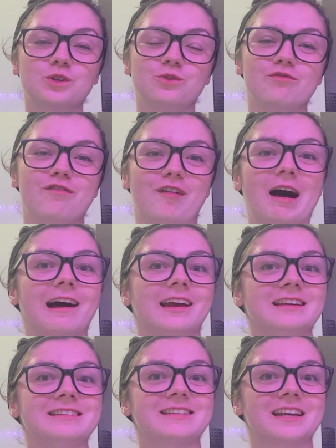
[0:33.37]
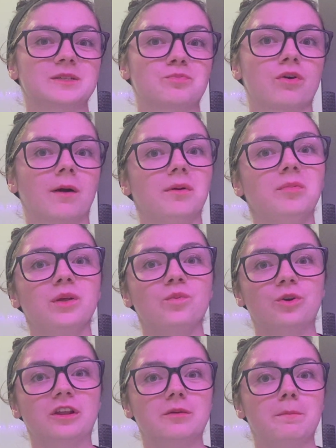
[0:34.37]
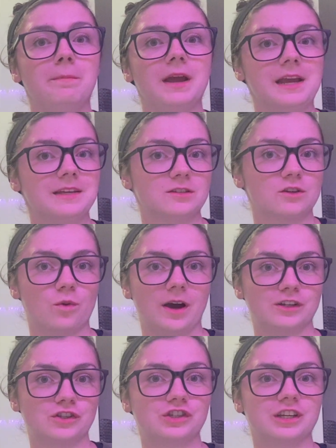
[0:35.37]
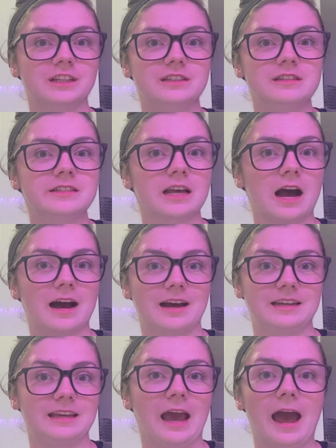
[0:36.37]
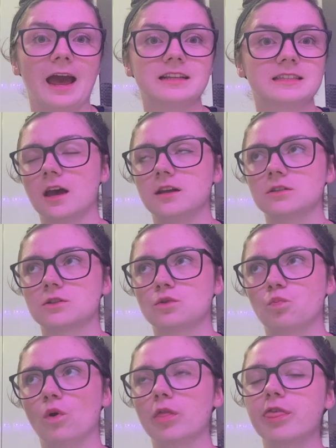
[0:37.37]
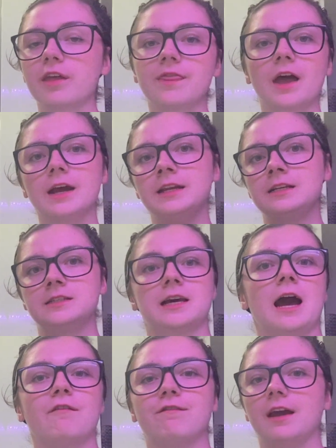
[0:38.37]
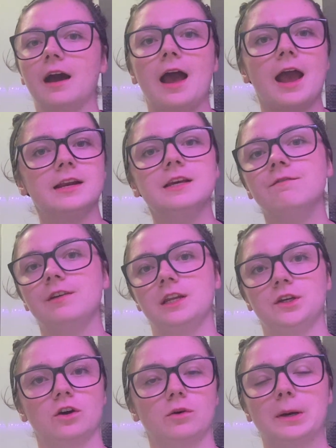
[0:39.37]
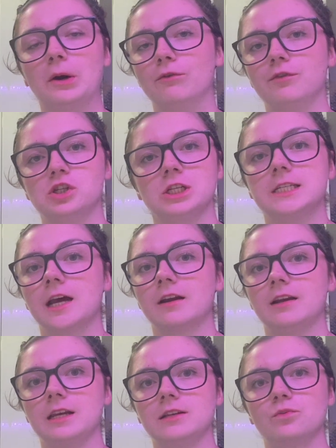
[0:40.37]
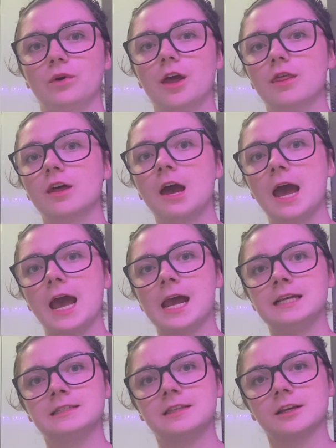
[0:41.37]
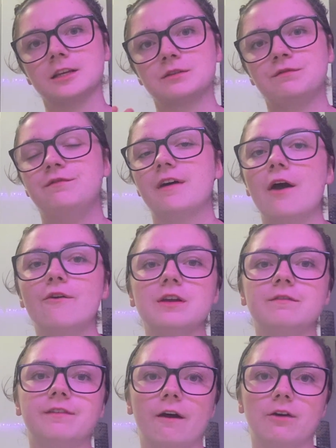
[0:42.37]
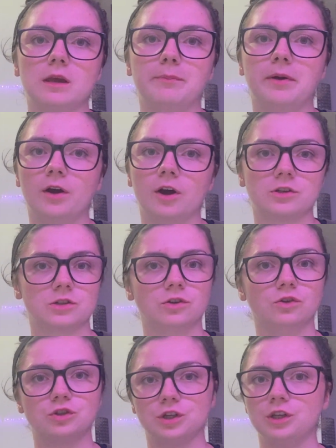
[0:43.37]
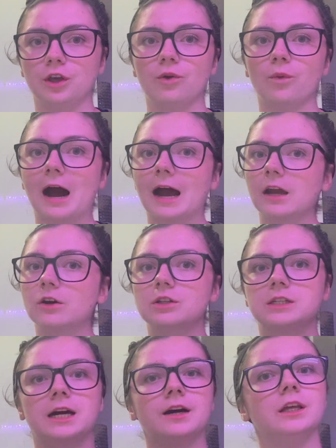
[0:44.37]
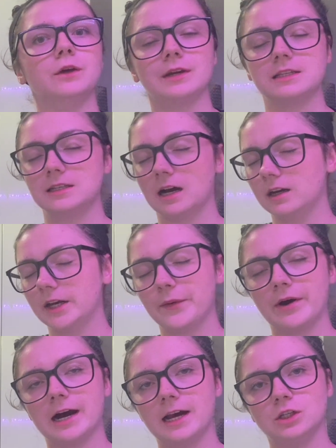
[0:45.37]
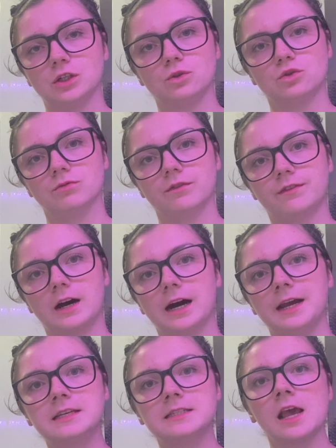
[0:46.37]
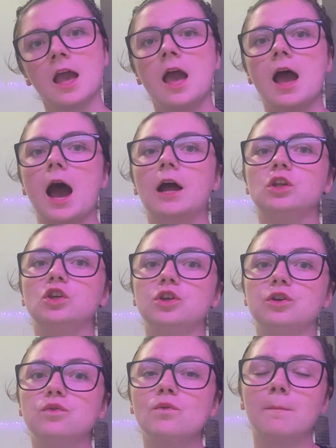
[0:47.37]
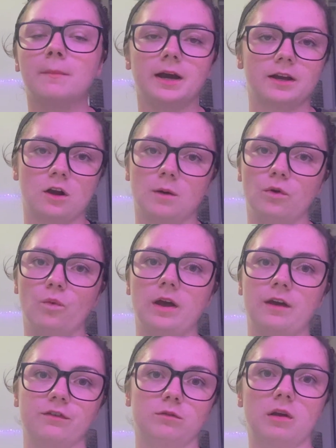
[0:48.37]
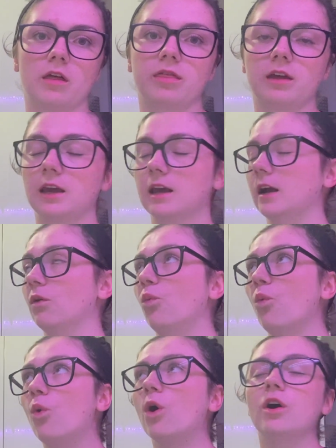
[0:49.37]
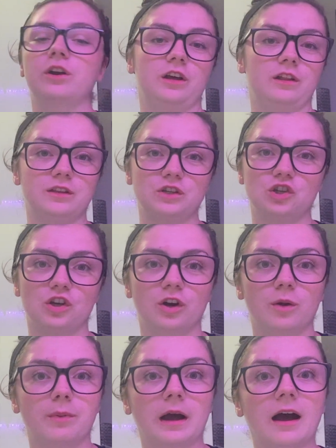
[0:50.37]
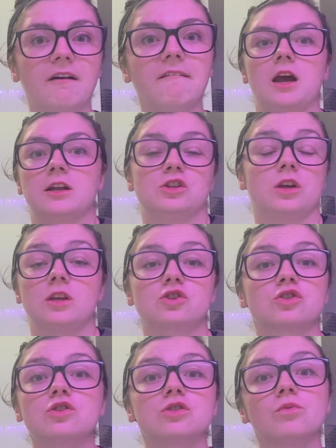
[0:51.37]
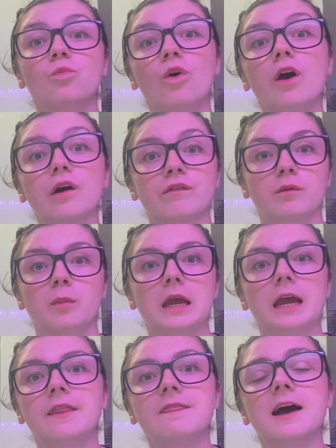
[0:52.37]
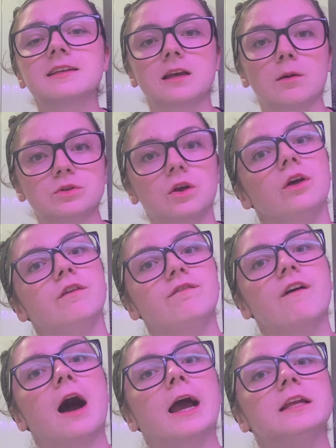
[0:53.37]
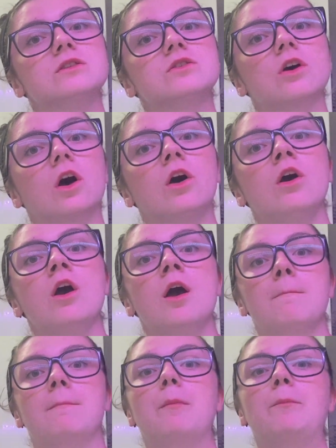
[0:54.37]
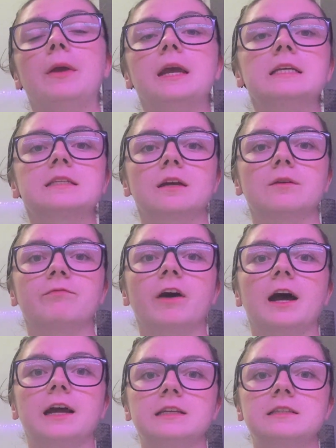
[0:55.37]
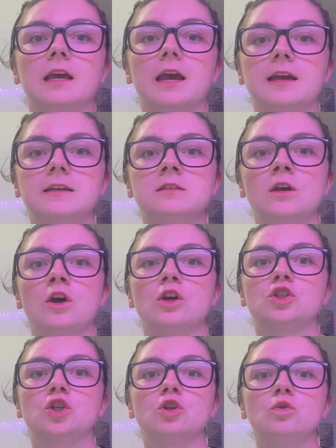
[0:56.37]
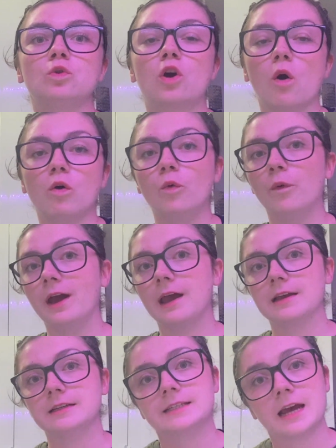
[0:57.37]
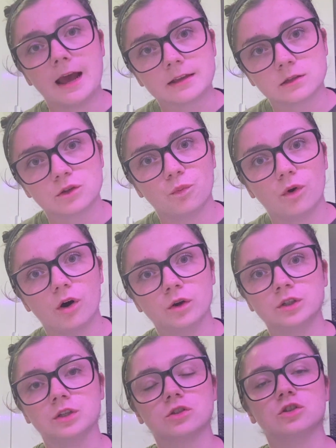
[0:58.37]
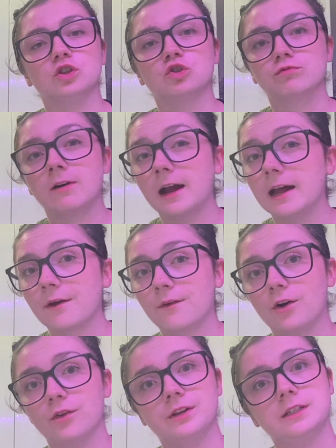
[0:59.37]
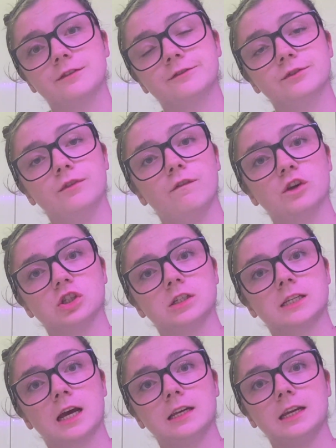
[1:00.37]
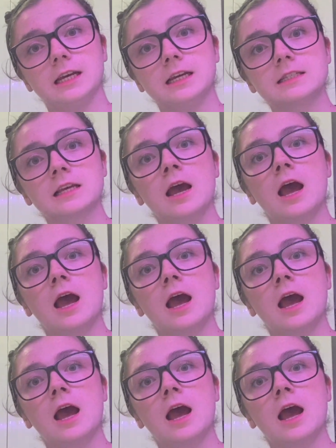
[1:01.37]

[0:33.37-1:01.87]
to revise is probably one of the biggest questions I get, and one thing that I need to caveat any video about revision techniques with is that it's very, very personal to you. I could tell you exactly what I do to revise and you might come away from it thinking, what on earth is she on about? It just doesn't work for me, and that's absolutely fine. So my biggest advice is to go away and test the waters, to try out all the different revision techniques